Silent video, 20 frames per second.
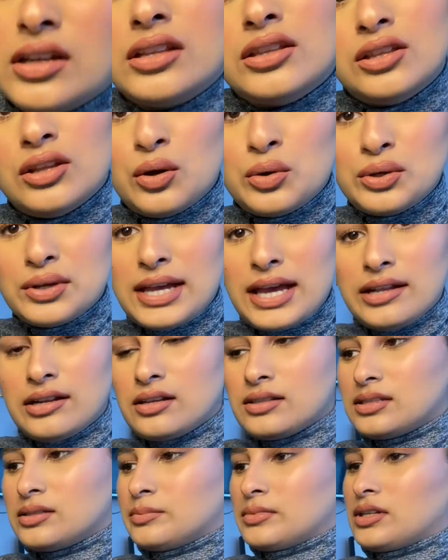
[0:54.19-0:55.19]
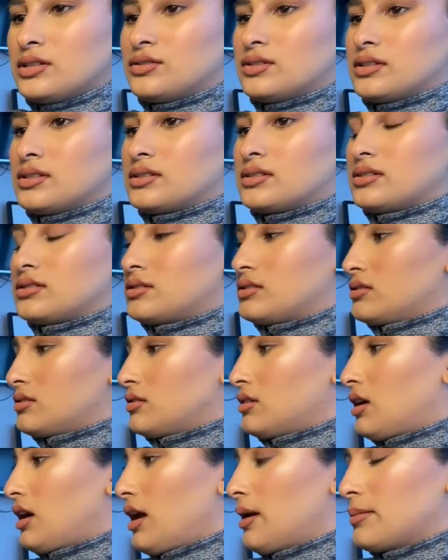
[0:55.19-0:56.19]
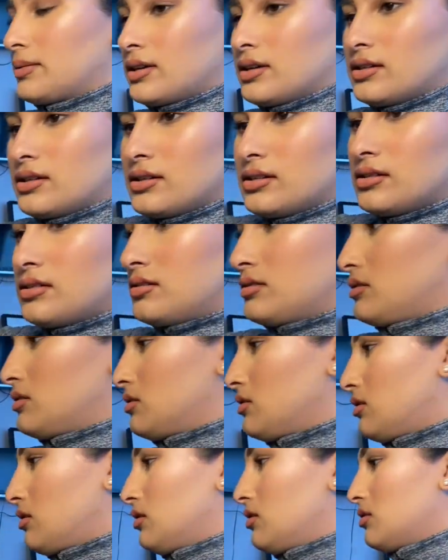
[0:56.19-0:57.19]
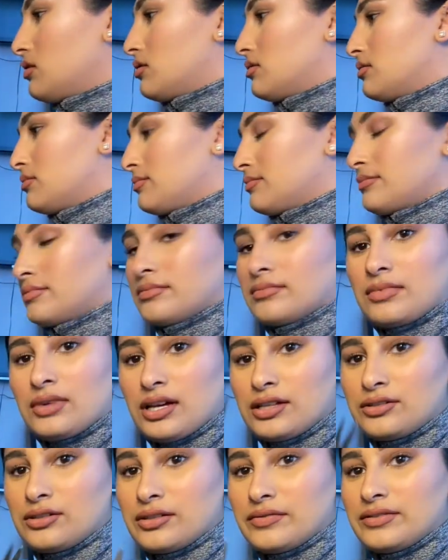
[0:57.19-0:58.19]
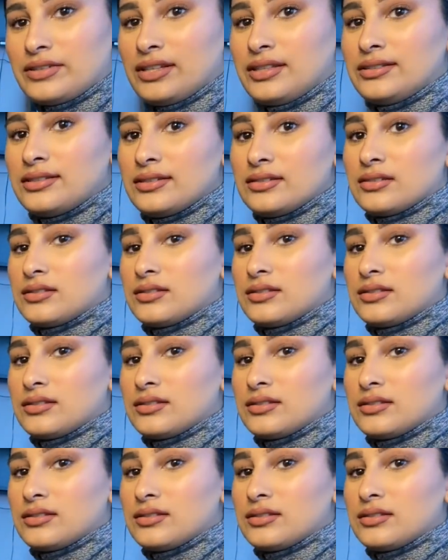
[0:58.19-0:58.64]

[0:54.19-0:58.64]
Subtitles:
No, you cannot see my address. So I'm gonna, oh, I don't even need scissors